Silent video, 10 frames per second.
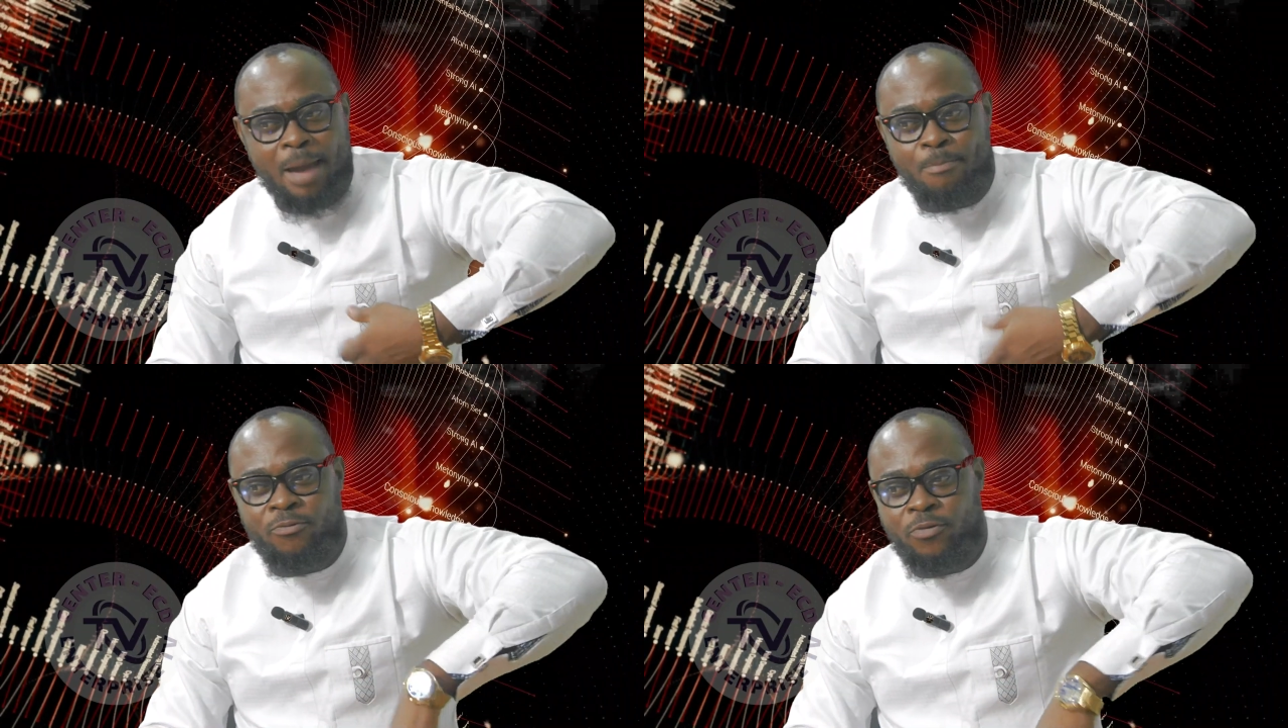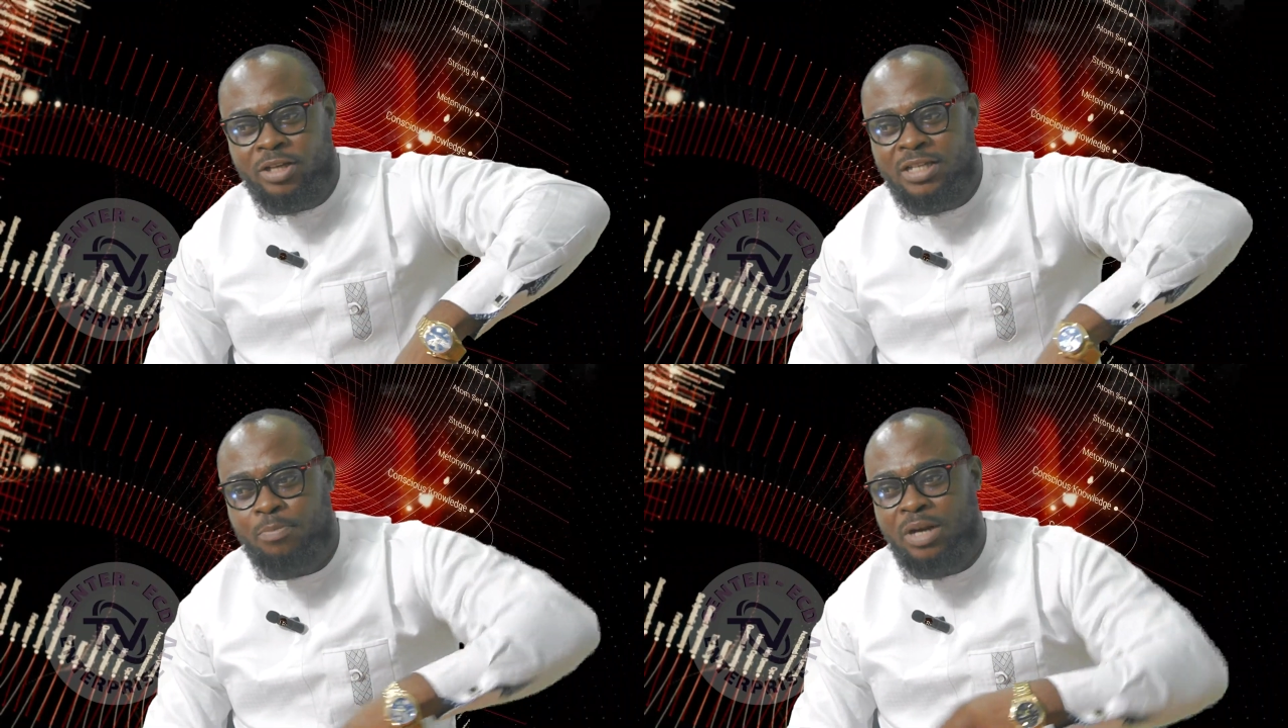Like
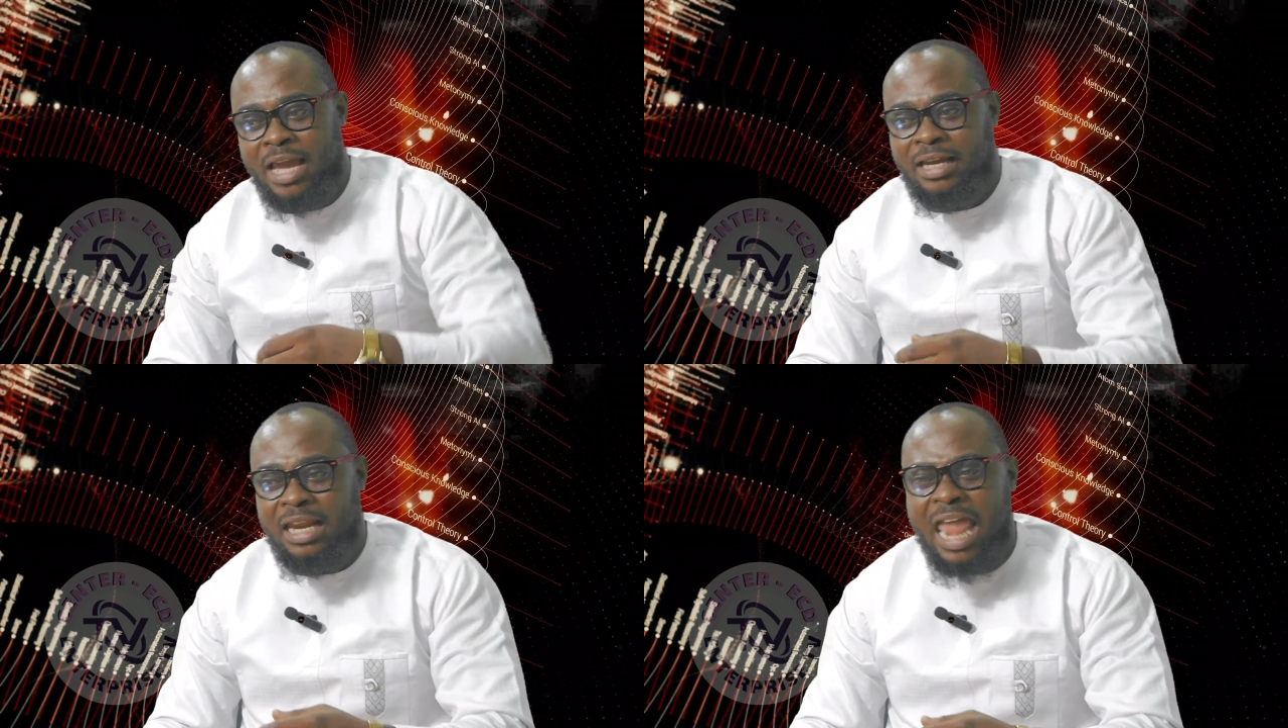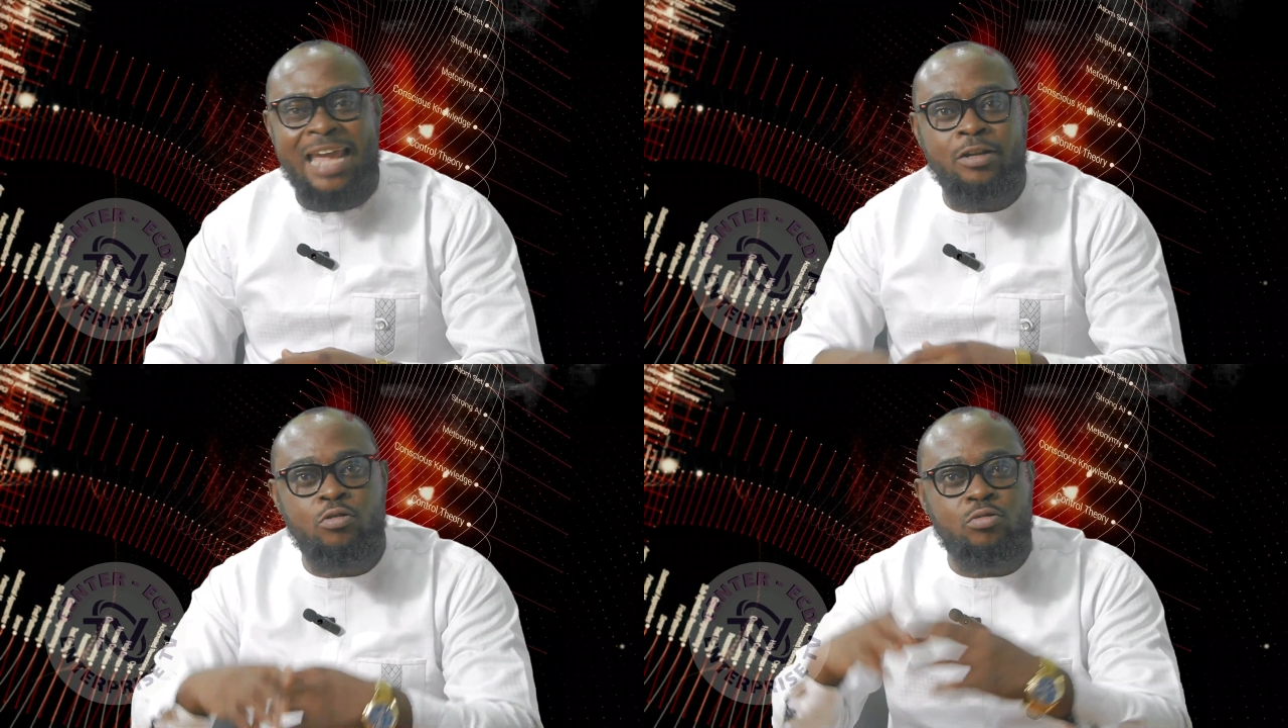for example, like
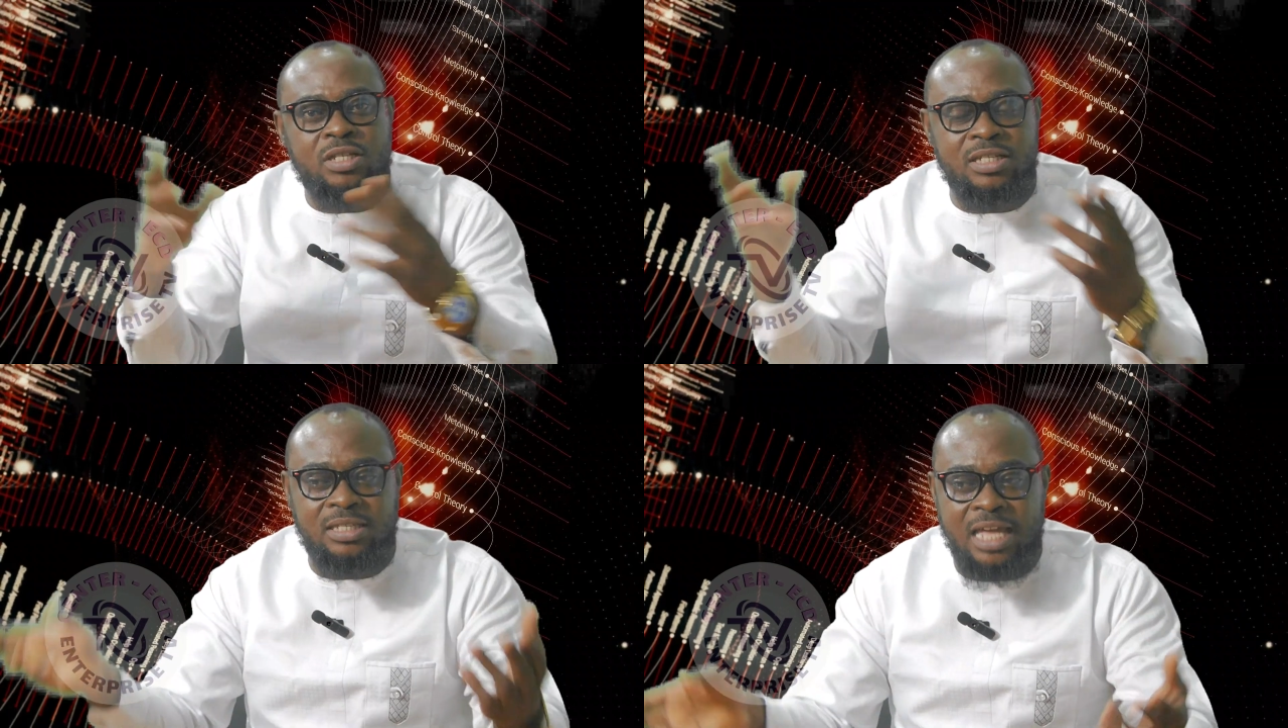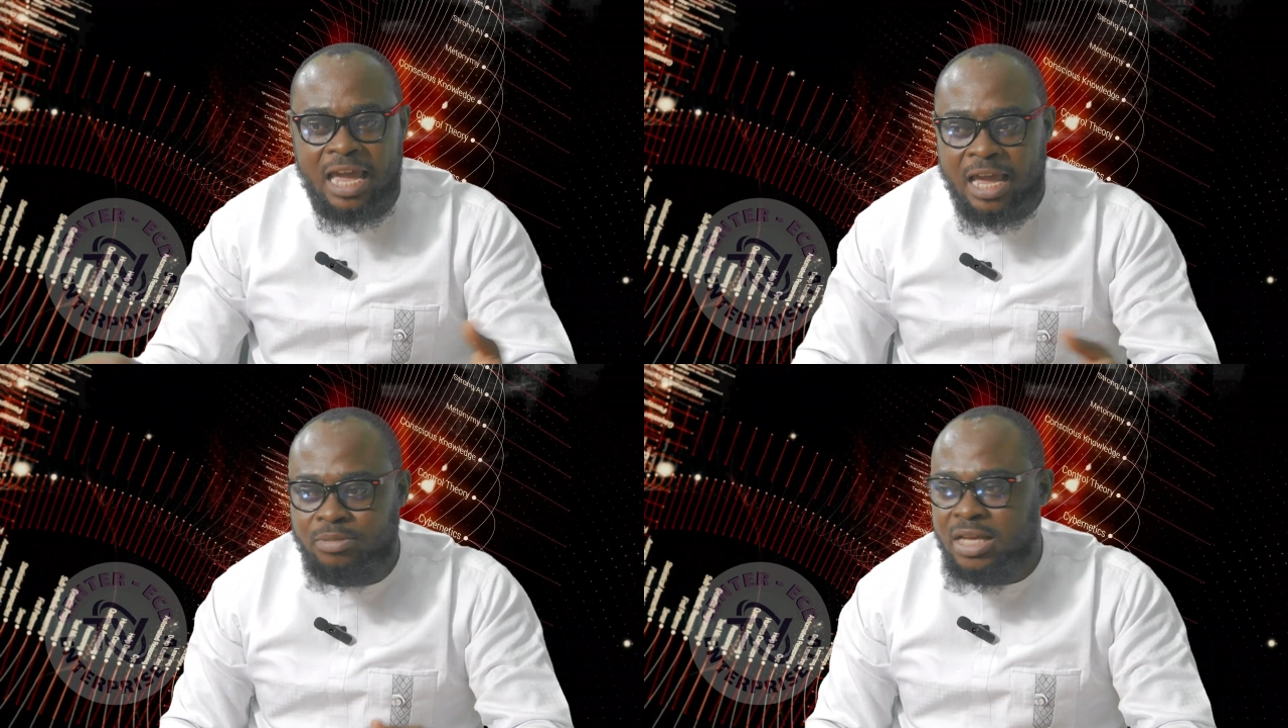Linux
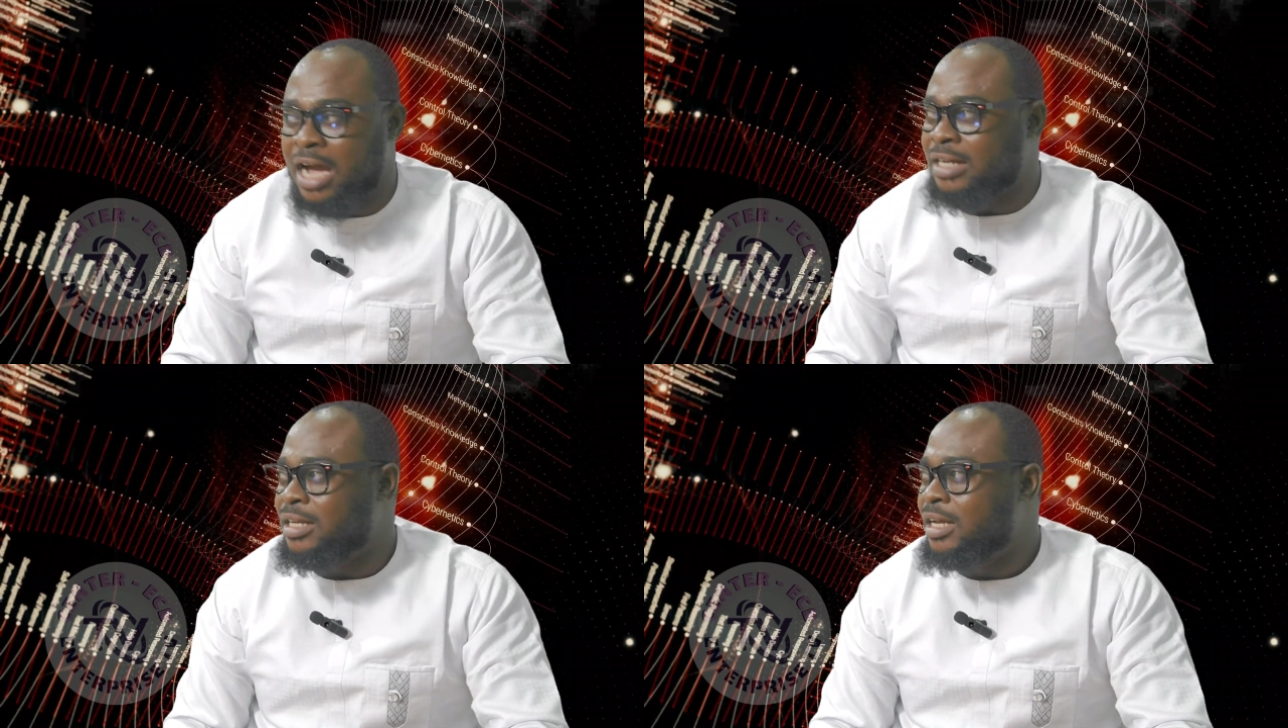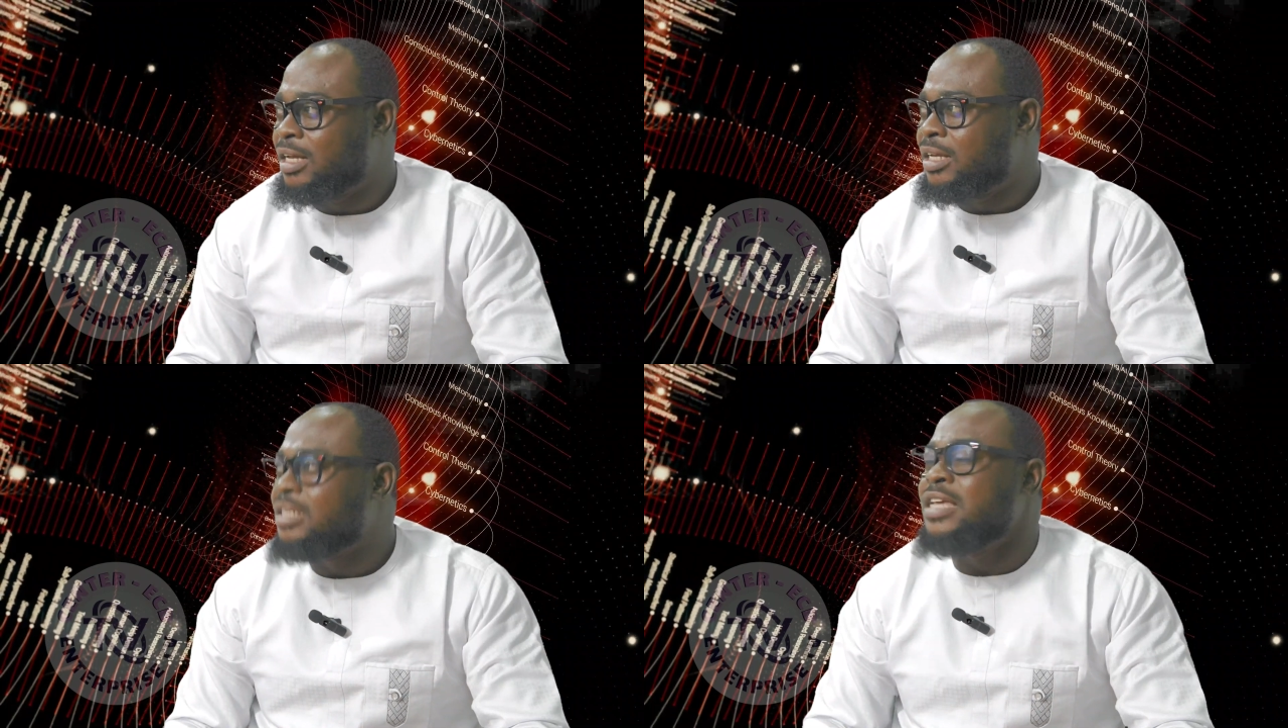systems,
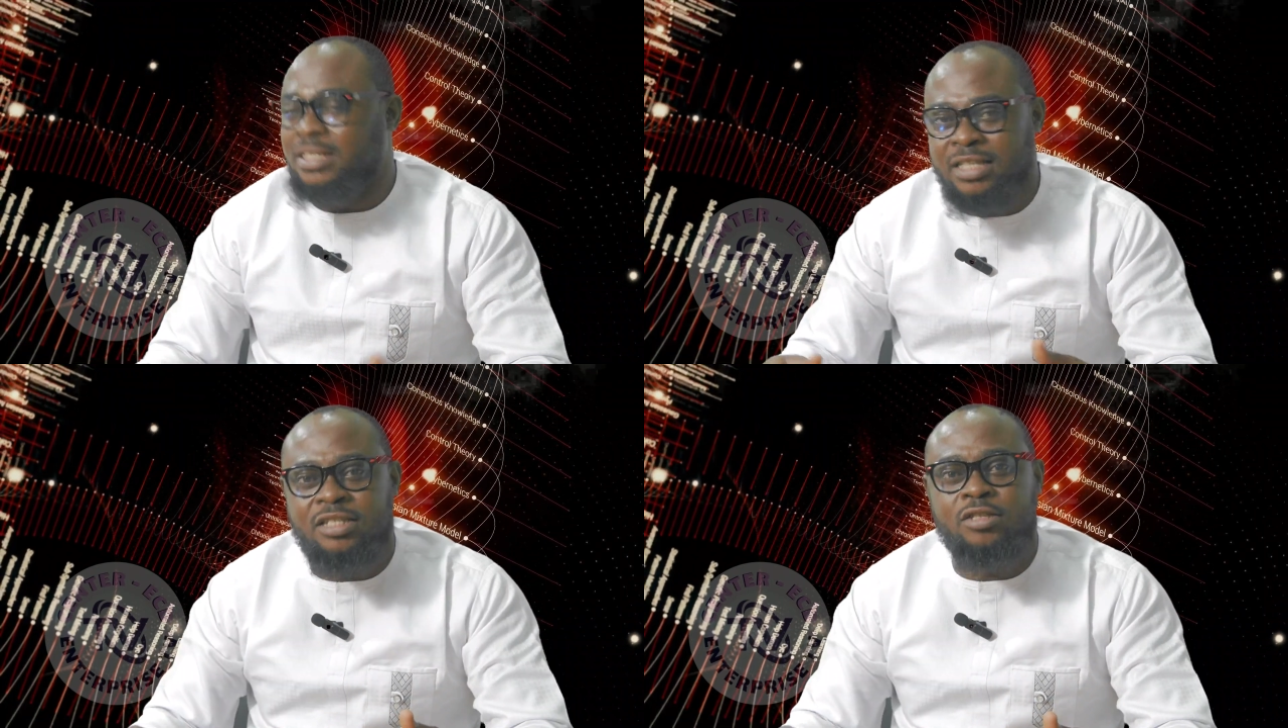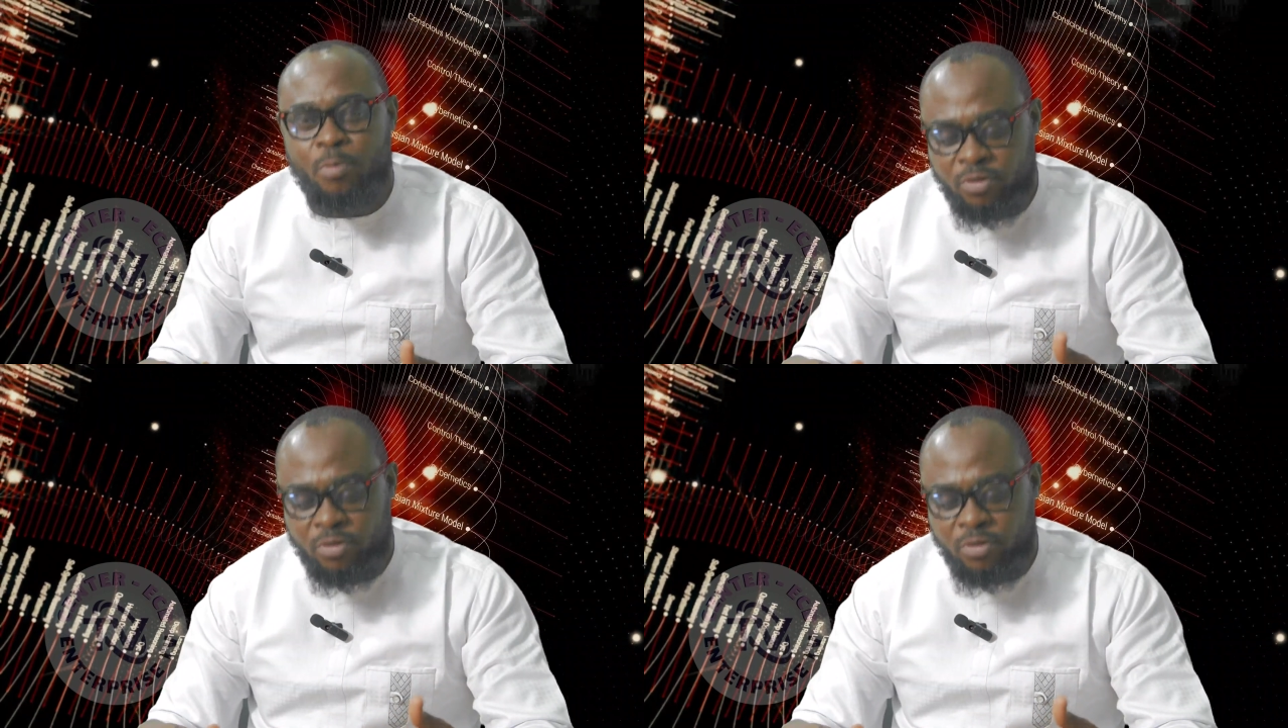and yes,